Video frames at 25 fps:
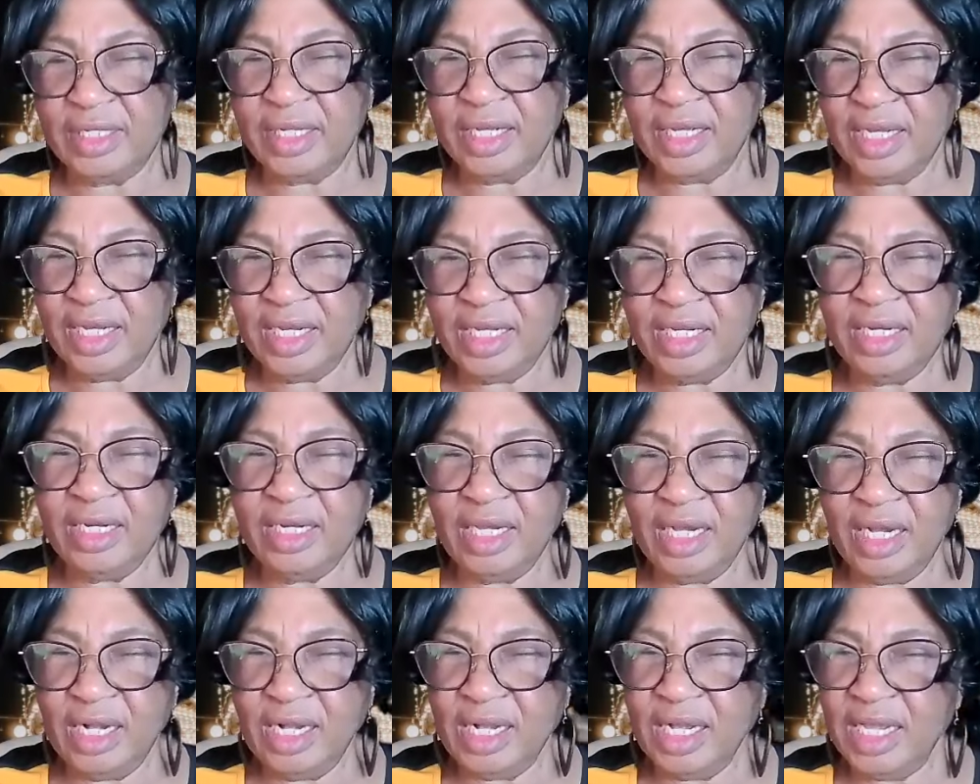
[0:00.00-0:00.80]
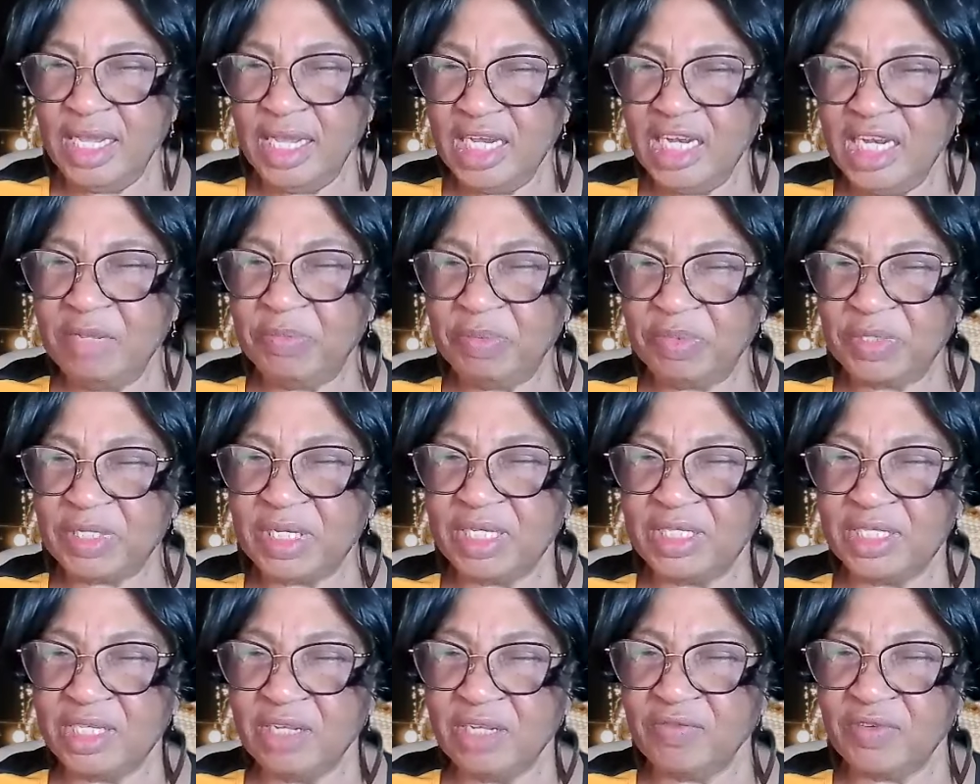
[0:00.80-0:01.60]
Then
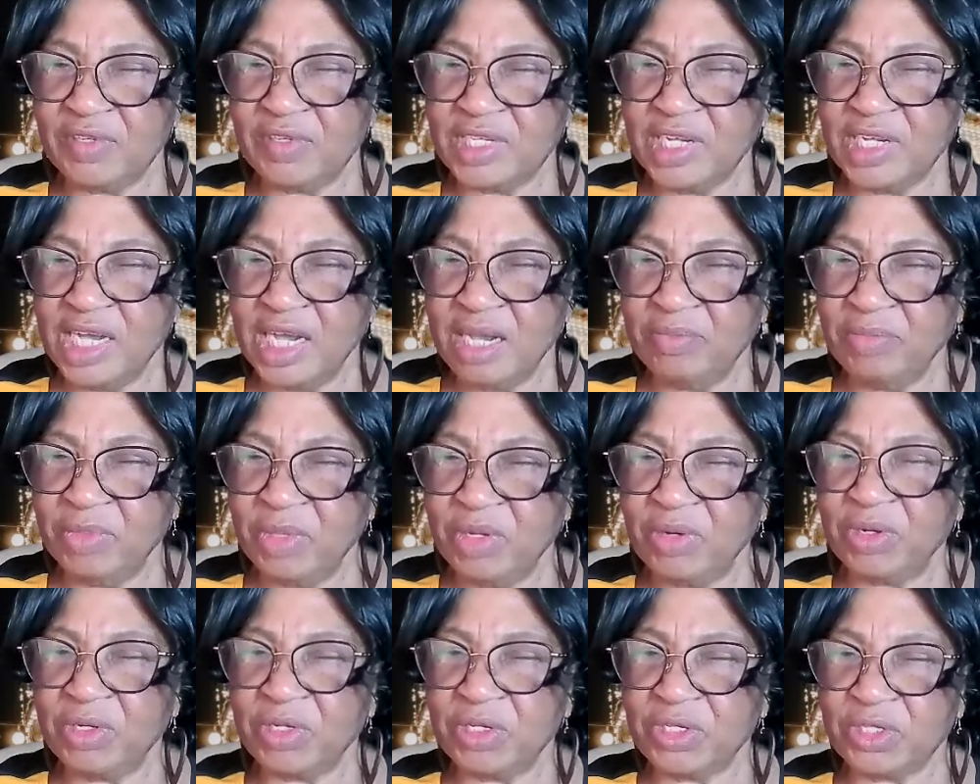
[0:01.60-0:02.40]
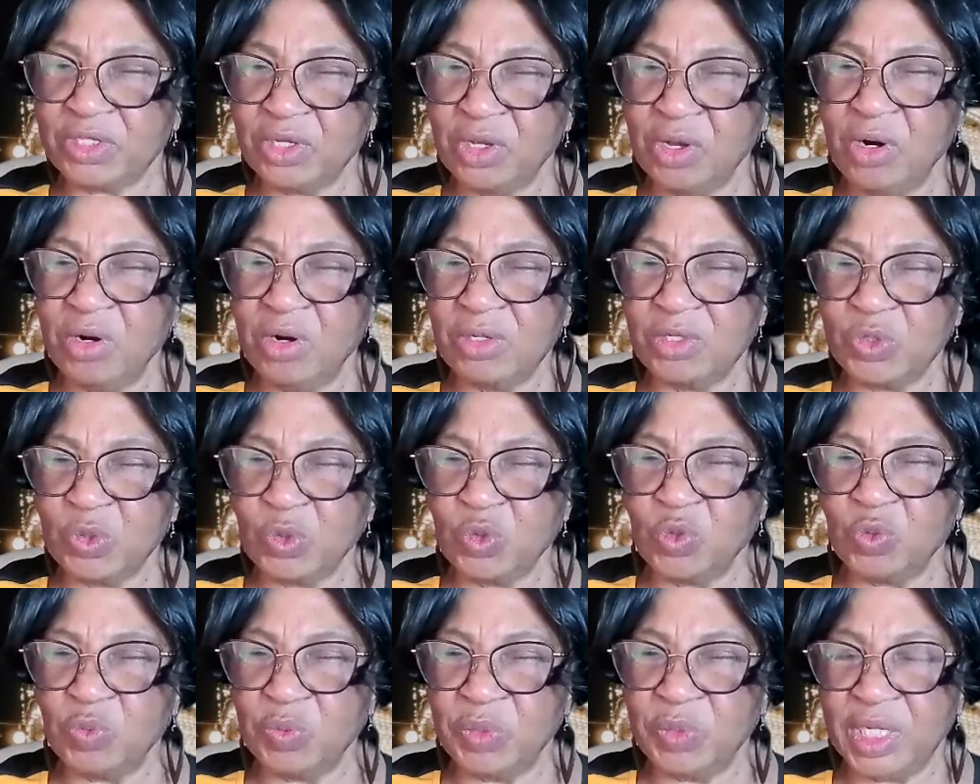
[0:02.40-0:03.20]
80% of the time, the result
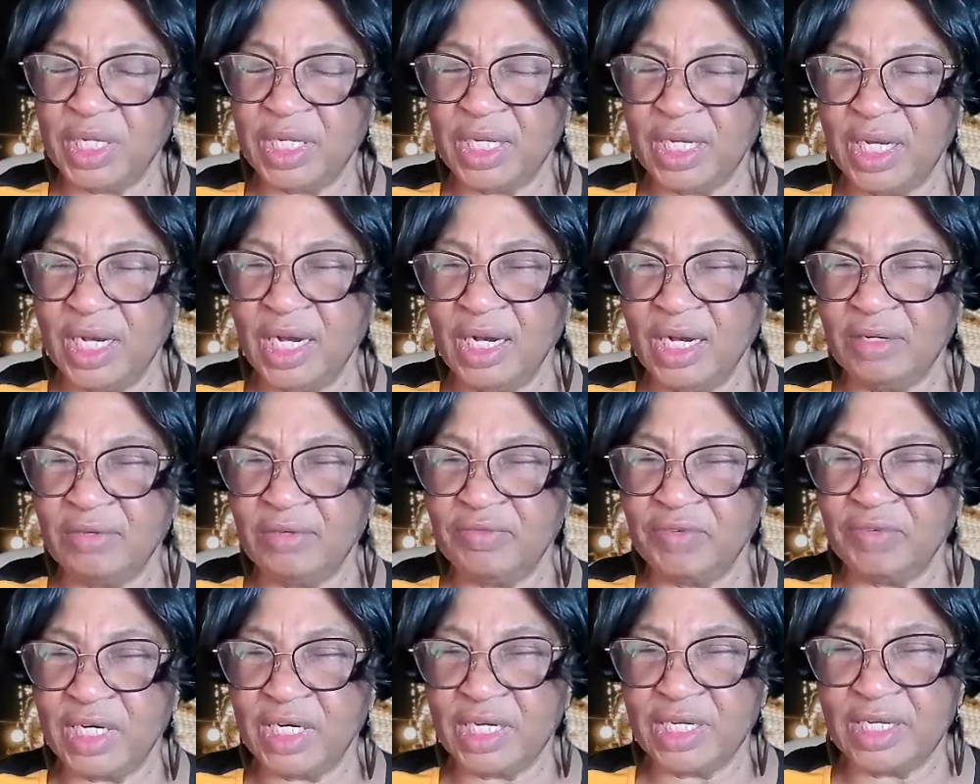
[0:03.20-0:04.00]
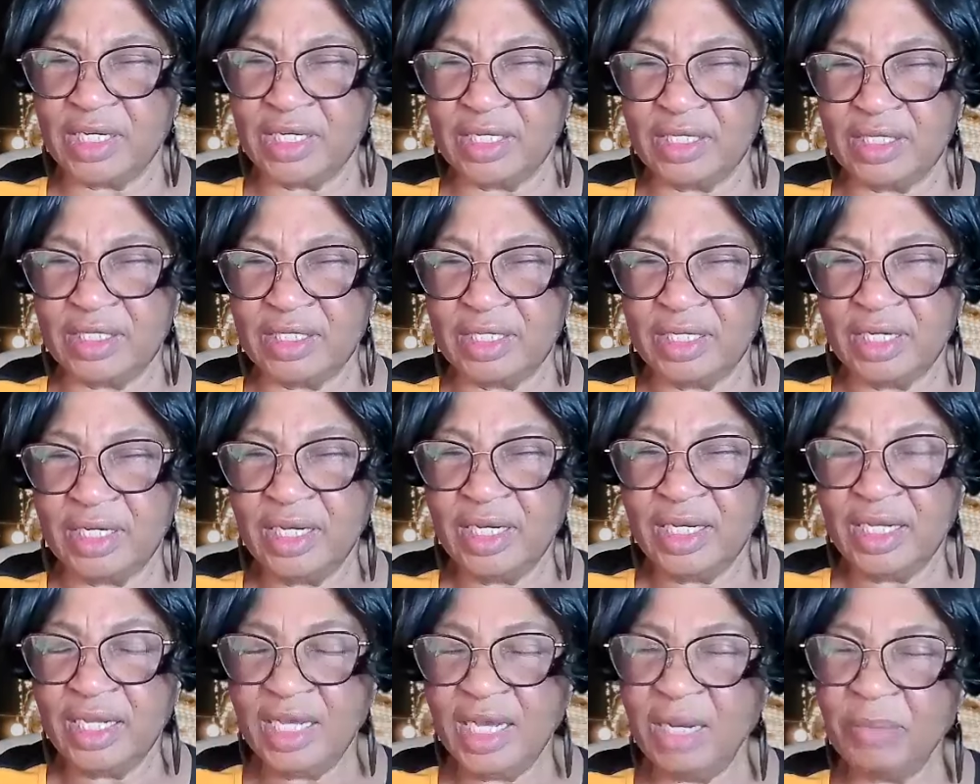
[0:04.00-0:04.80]
will be very good.
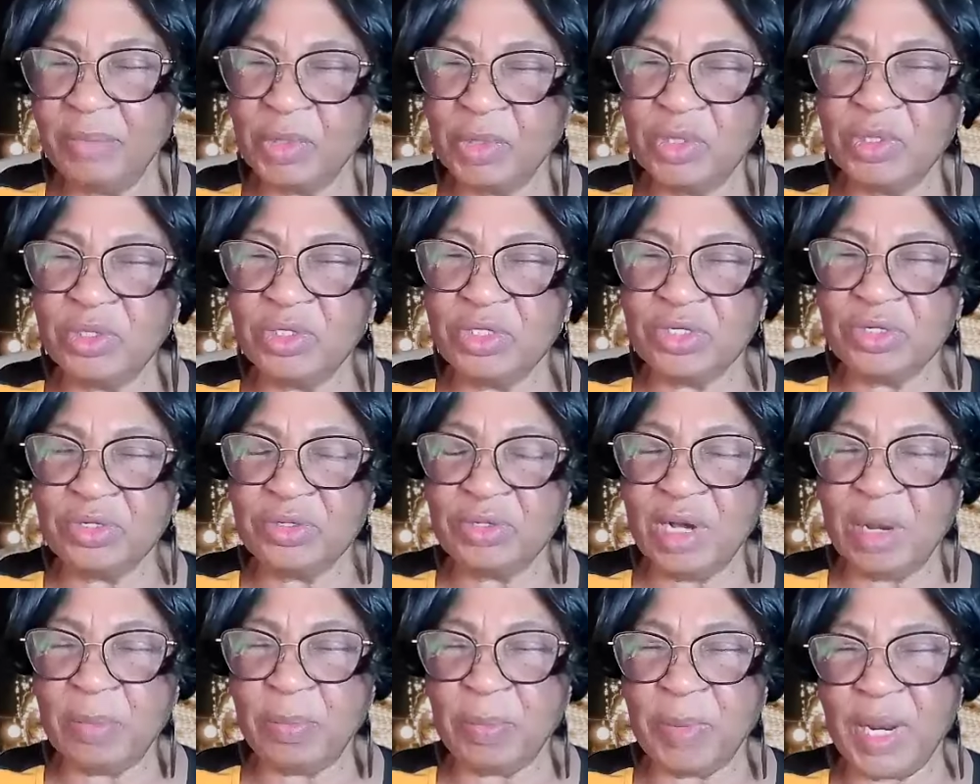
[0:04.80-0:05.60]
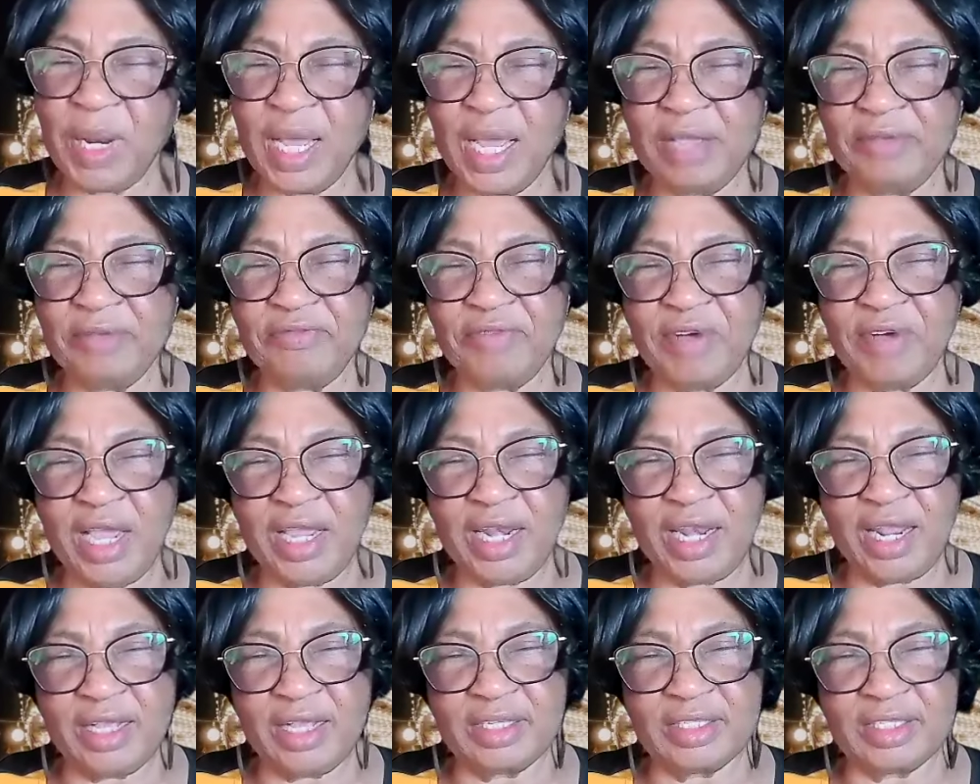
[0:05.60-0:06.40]
I'm going to apply
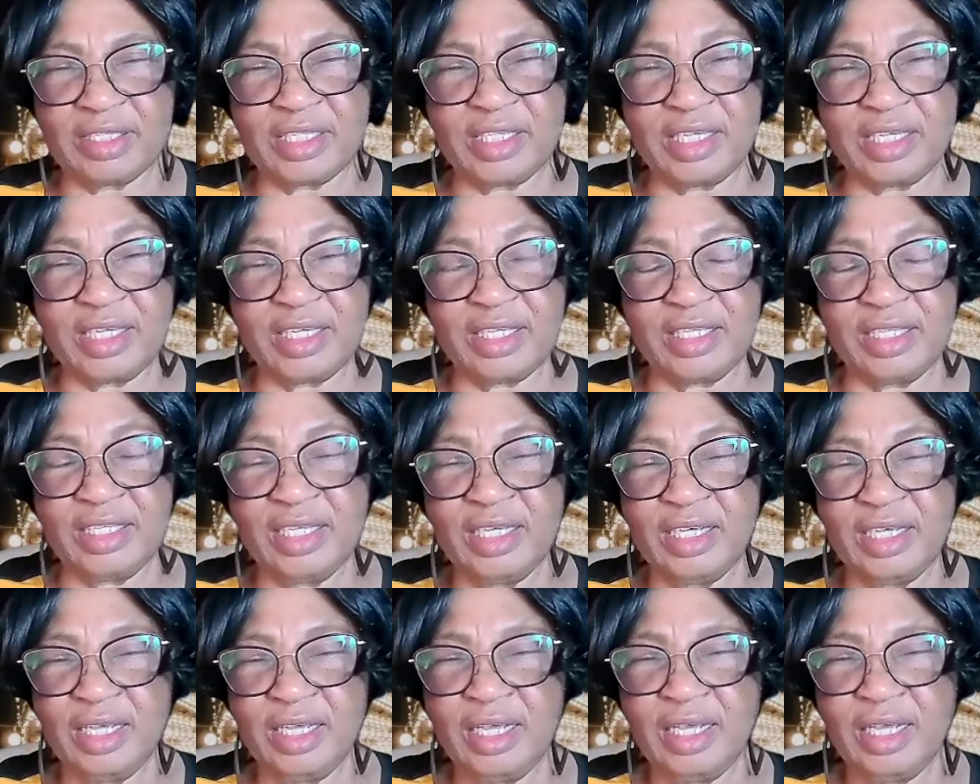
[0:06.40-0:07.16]
finance here.